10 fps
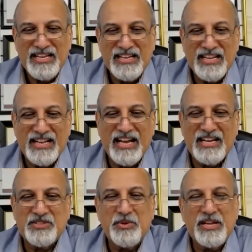that
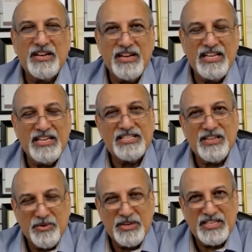as we released
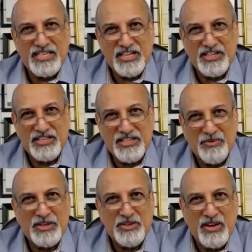our restrictions and
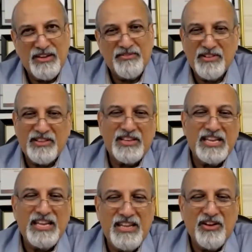went to level
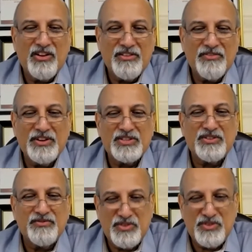3 on the 1st
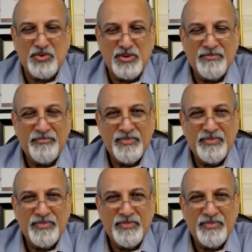of June,